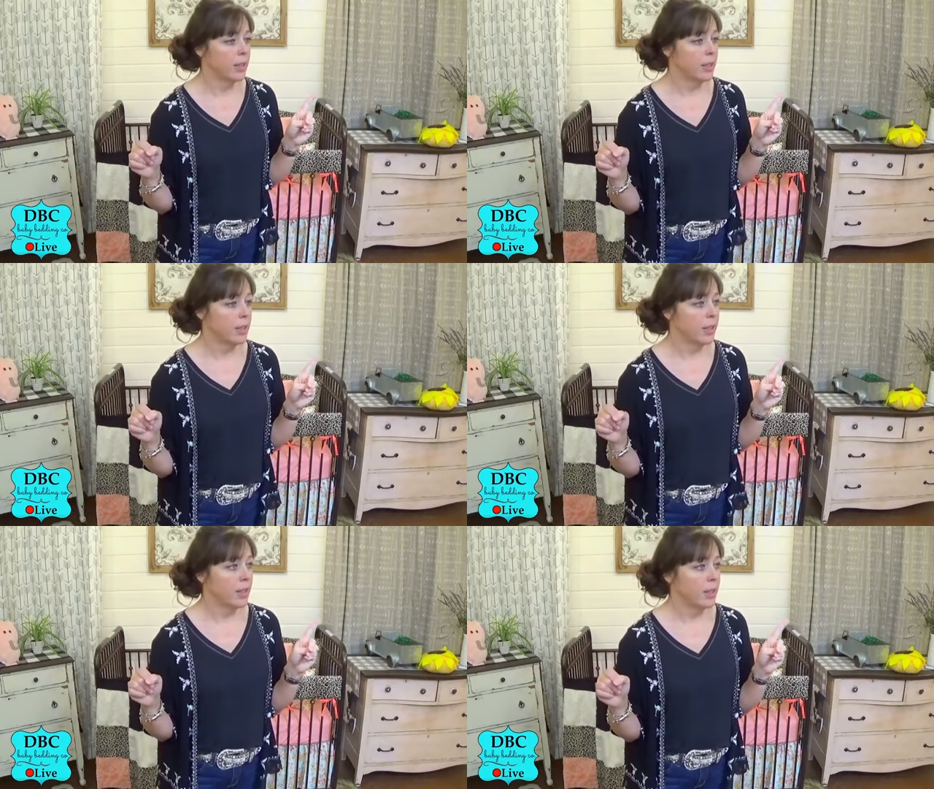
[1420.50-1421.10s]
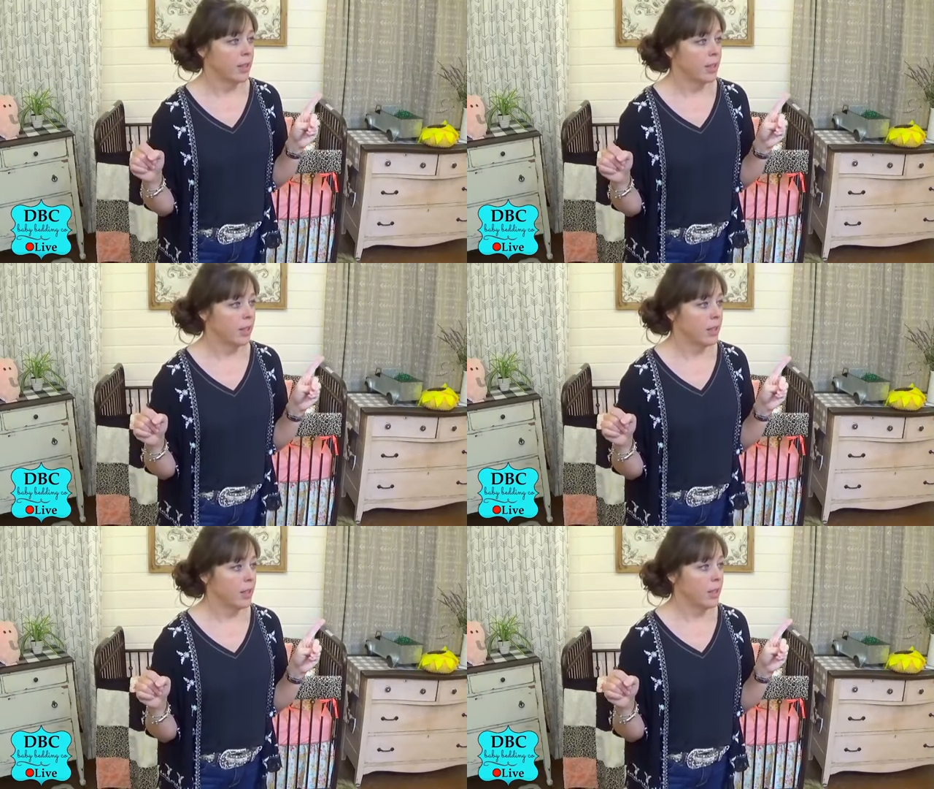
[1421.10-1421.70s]

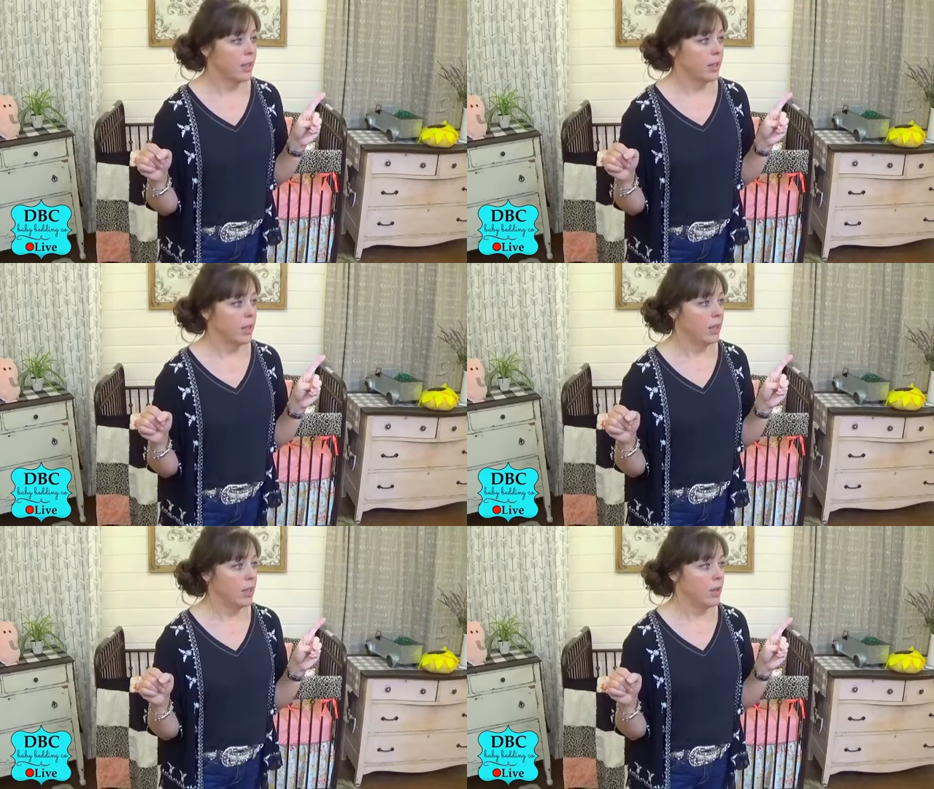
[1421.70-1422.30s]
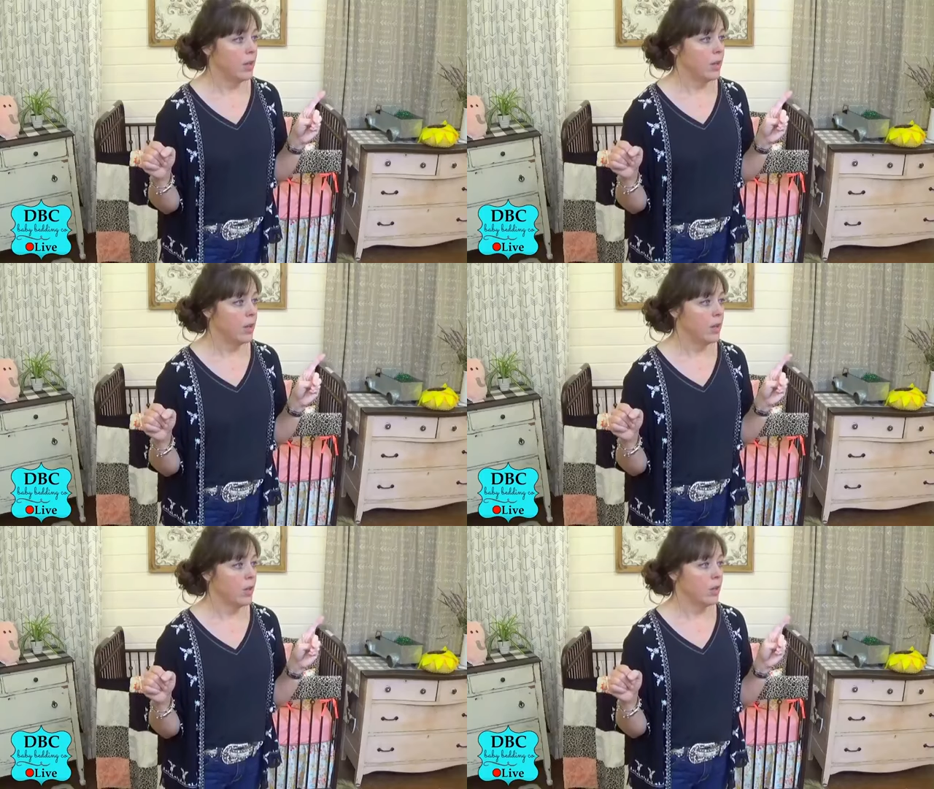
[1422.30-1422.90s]

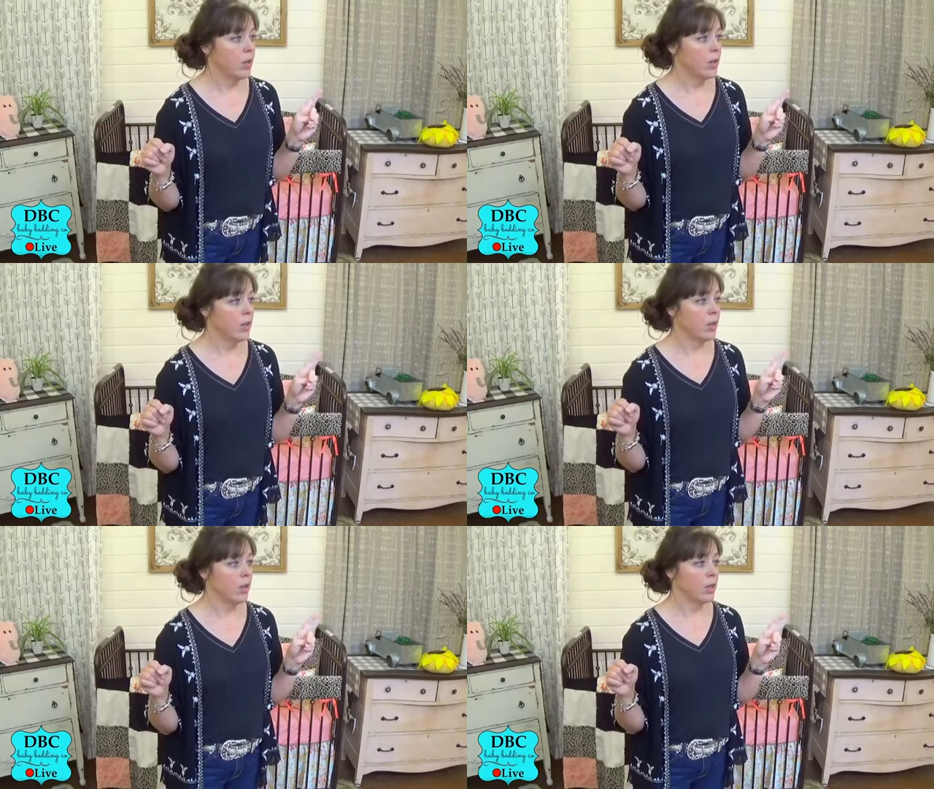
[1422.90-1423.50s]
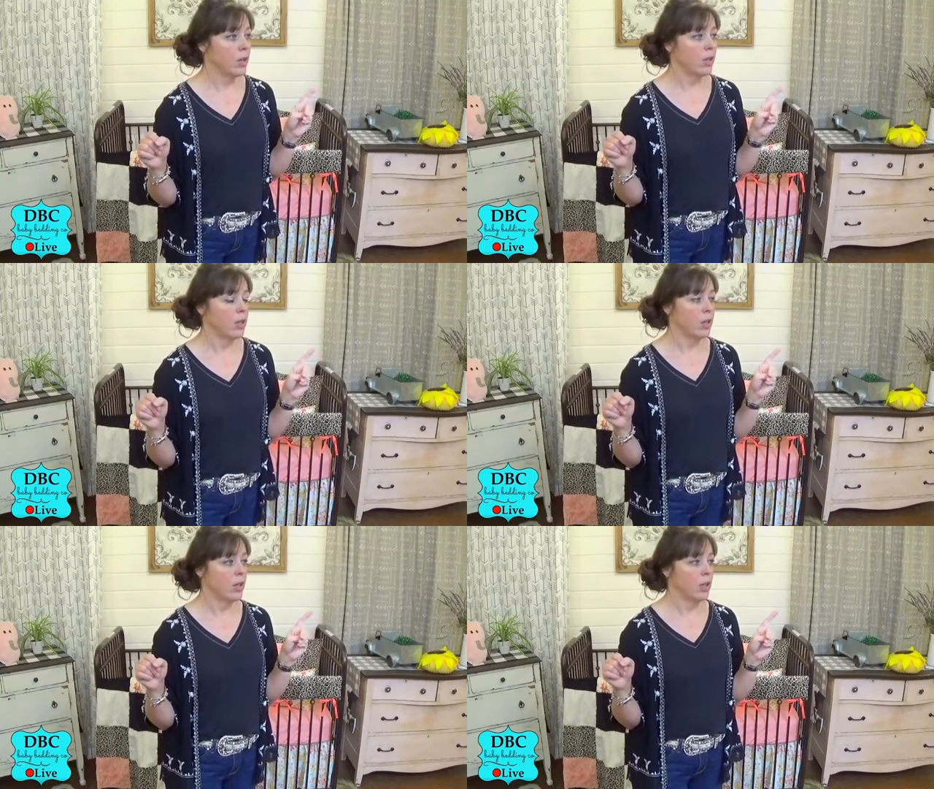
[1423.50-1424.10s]
Nothing is said.